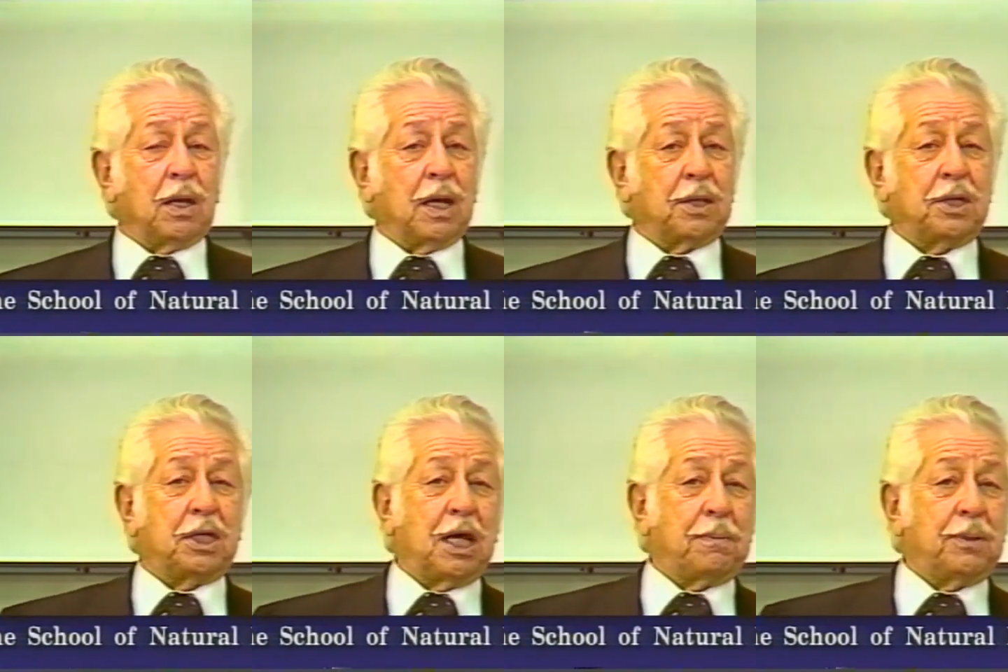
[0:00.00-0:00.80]
Now they
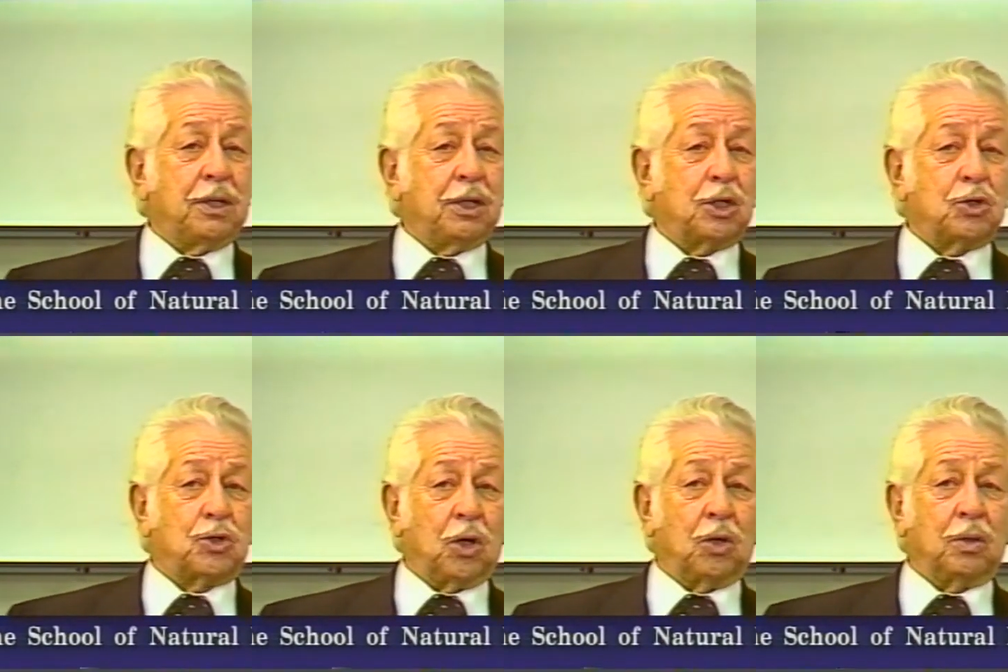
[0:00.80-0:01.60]
kept it in
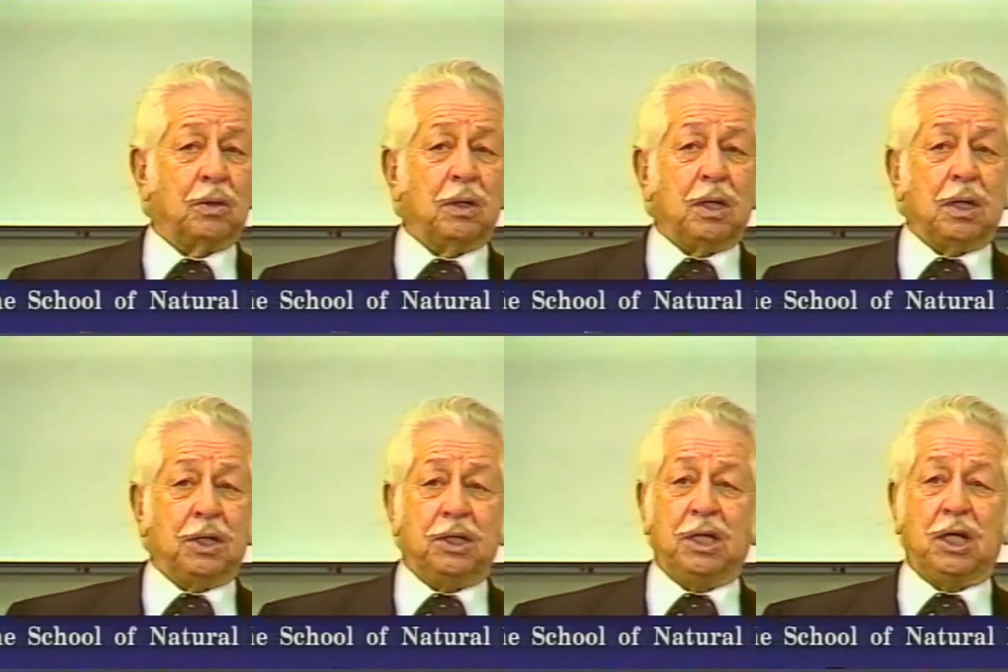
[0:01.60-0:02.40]
control
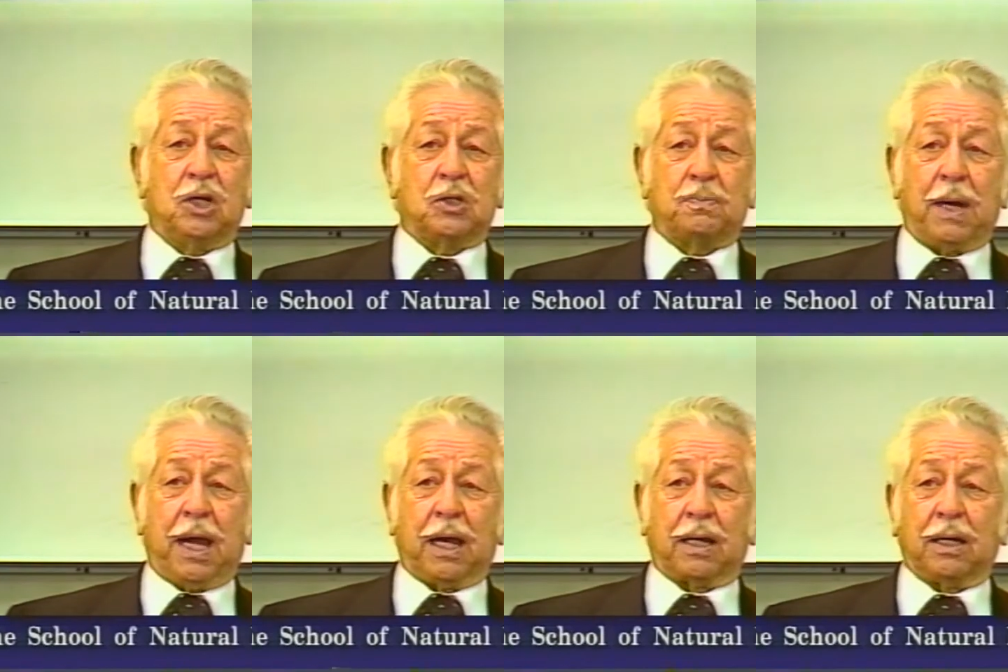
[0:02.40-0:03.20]
years
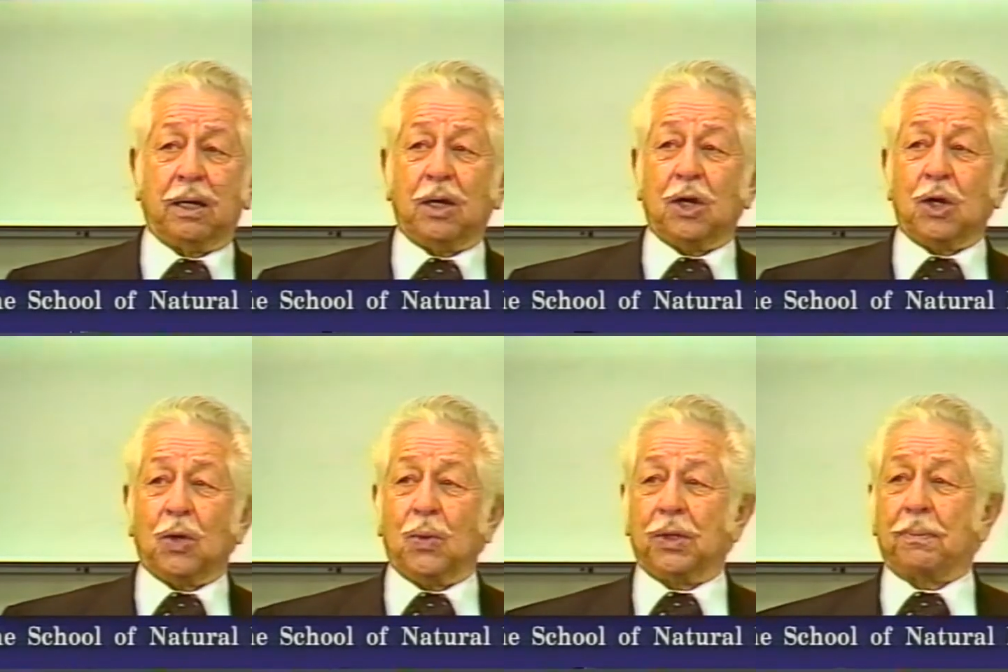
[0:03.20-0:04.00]
back
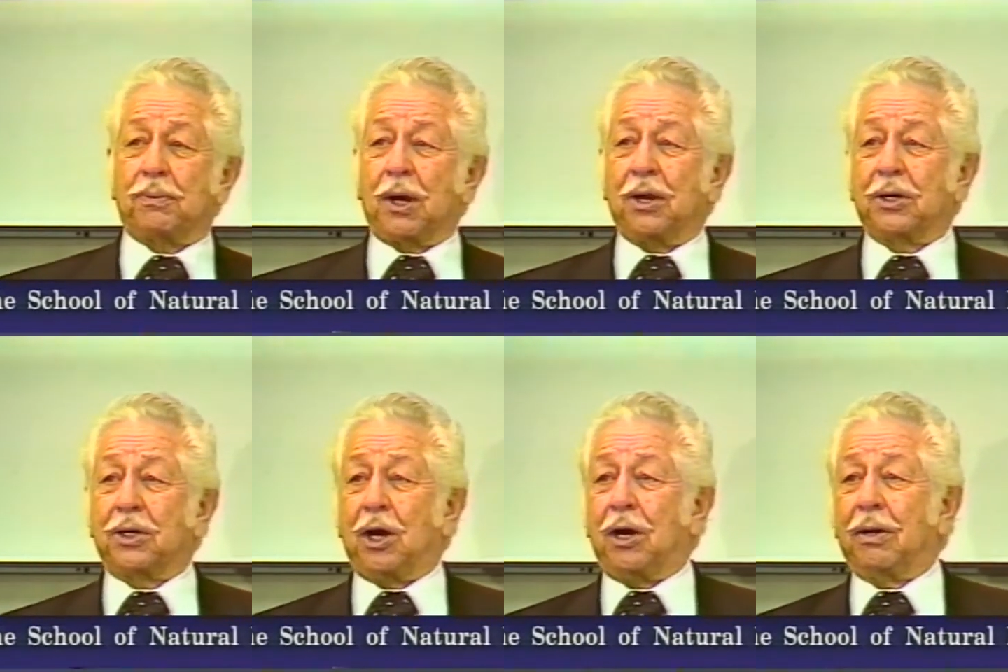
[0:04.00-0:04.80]
with a
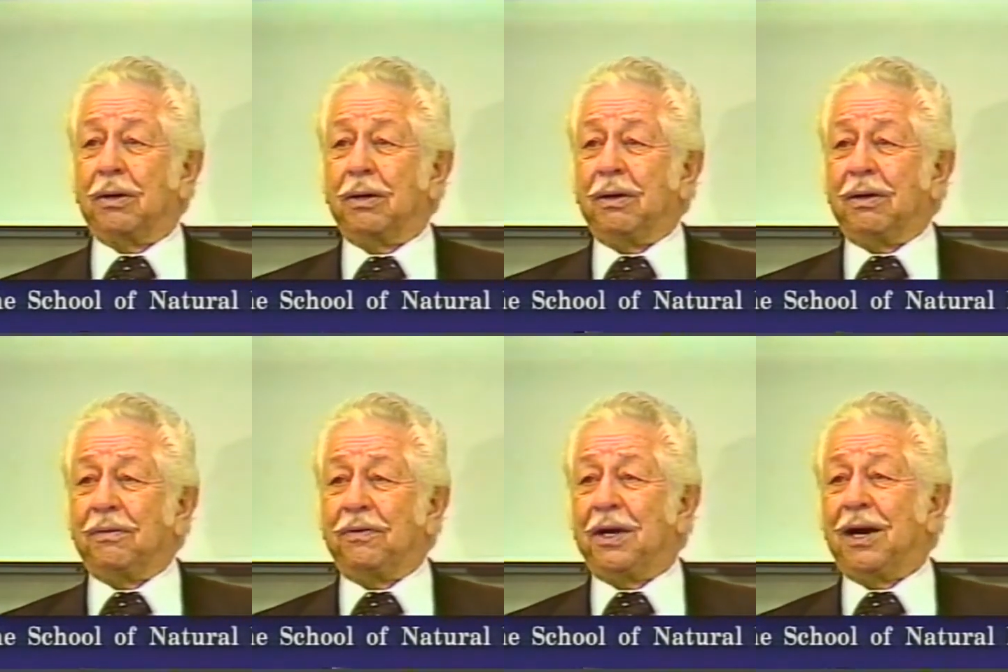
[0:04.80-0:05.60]
product called
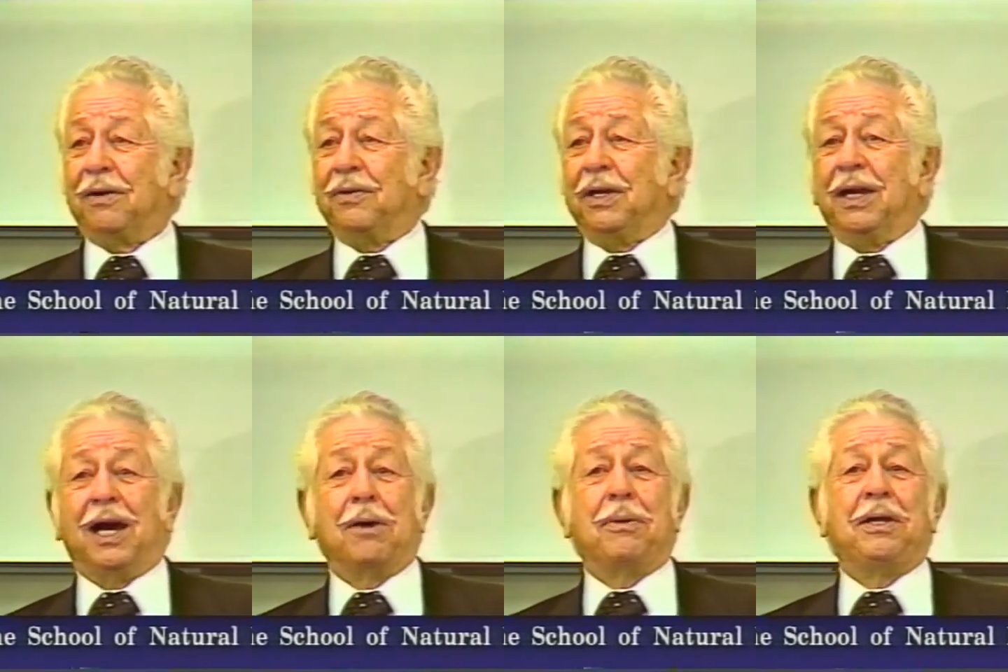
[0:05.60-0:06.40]
Viavi.
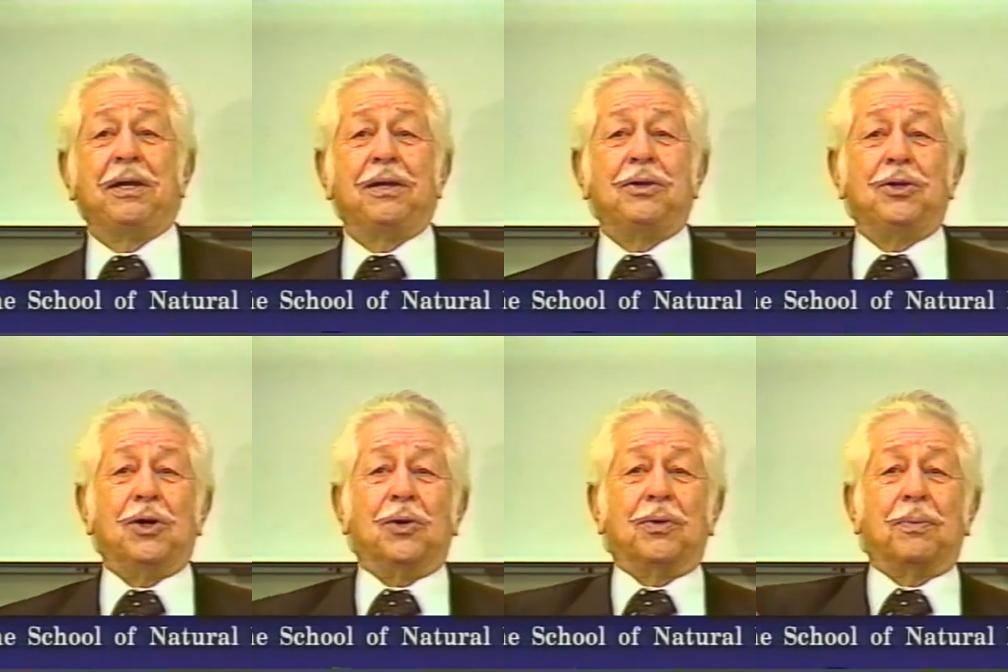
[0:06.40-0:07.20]
How many
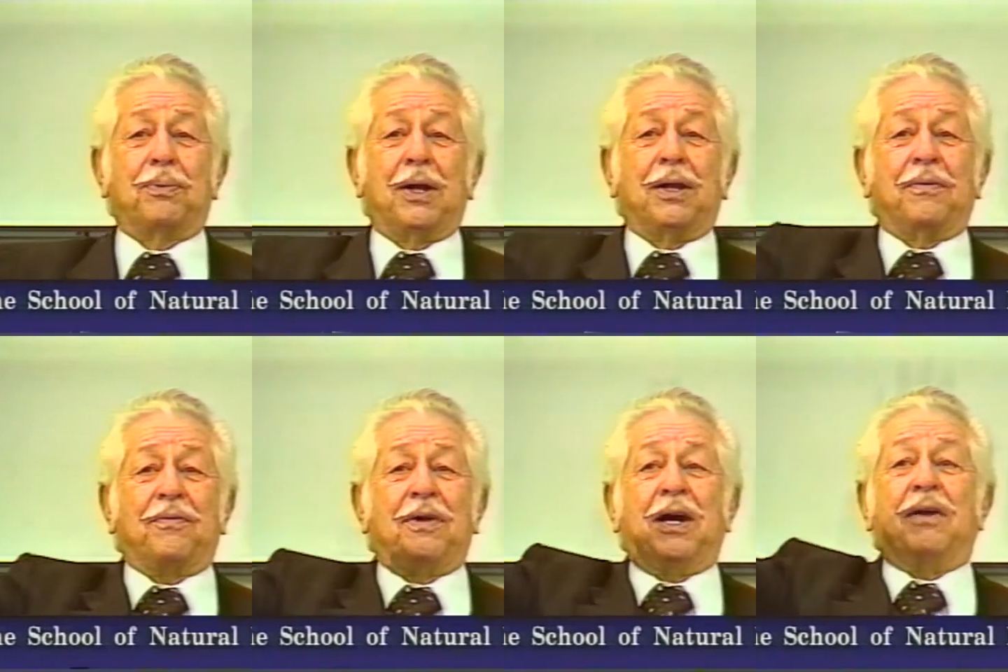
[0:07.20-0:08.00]
know the
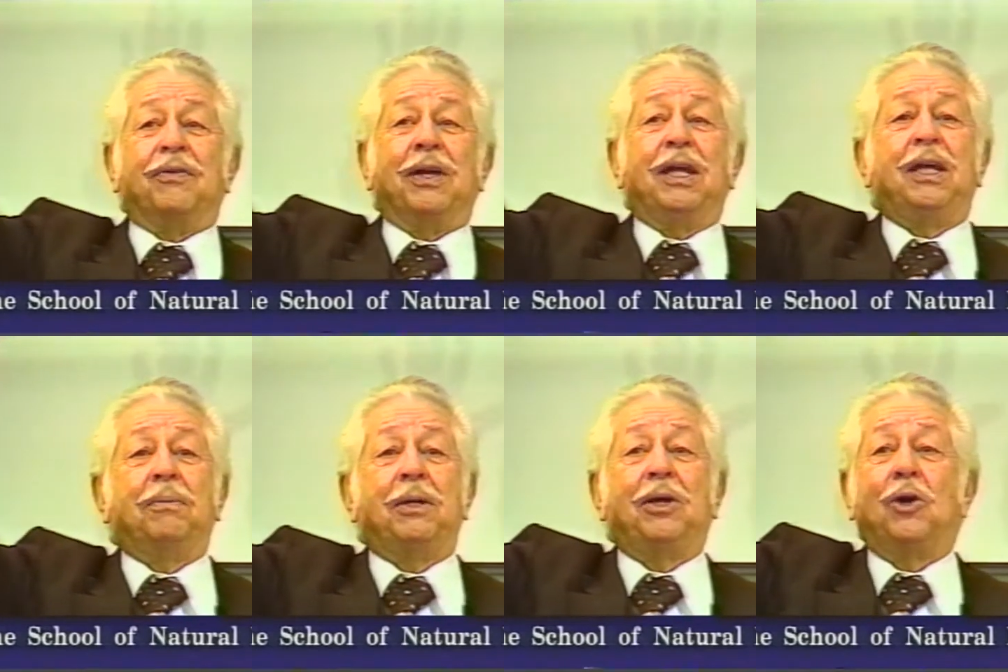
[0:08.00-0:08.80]
product Viavi? Any
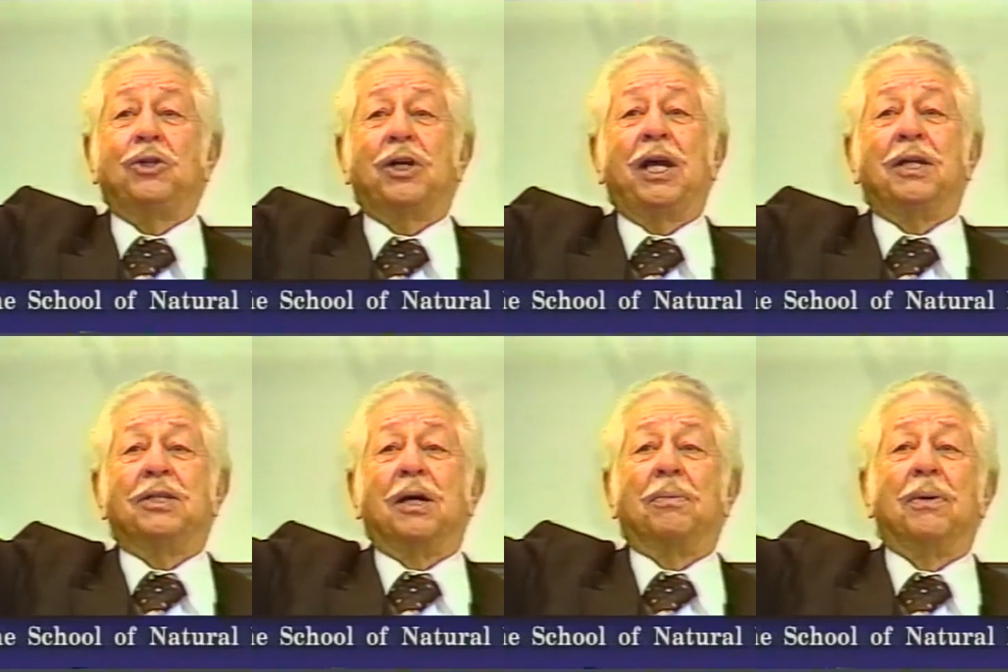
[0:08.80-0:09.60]
of any? Hold your
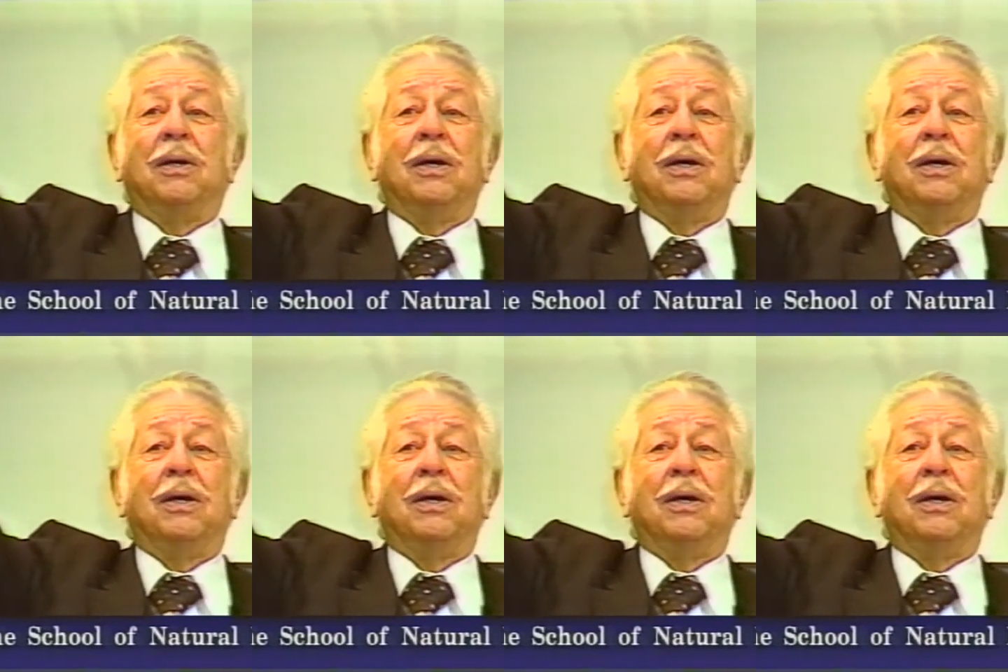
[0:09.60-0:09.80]
hands up.